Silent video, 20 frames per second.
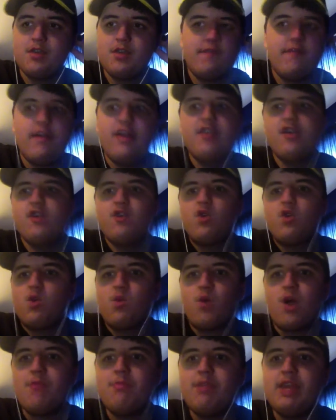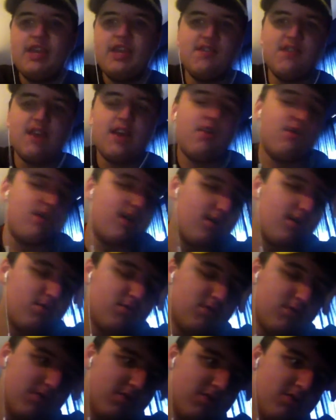Fairy Tail or One Piece, I don't know.
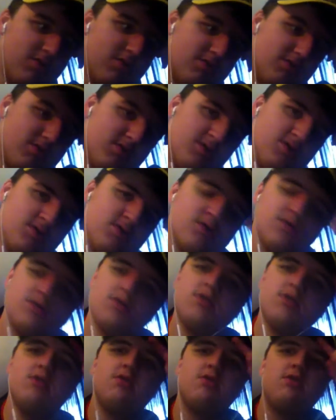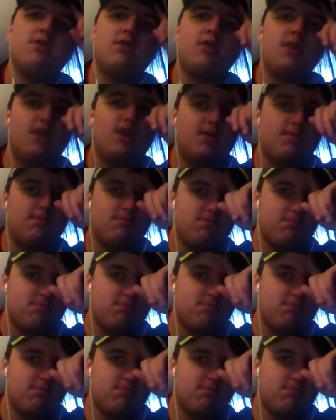I